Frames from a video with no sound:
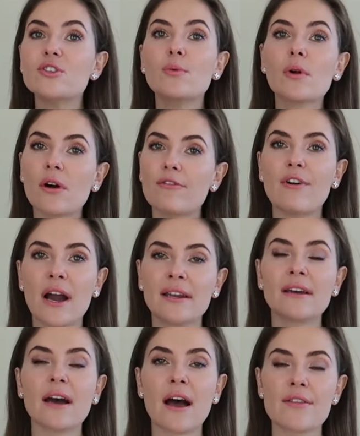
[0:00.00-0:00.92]
you will
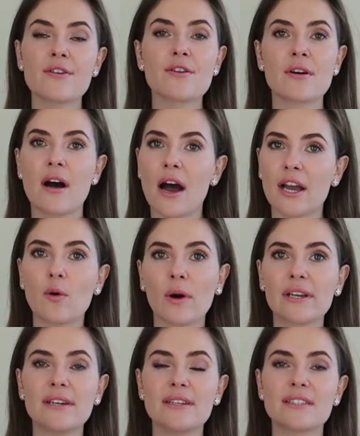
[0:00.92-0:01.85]
find other high
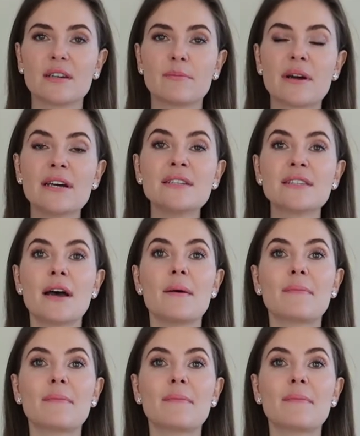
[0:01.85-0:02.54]
quality zippers,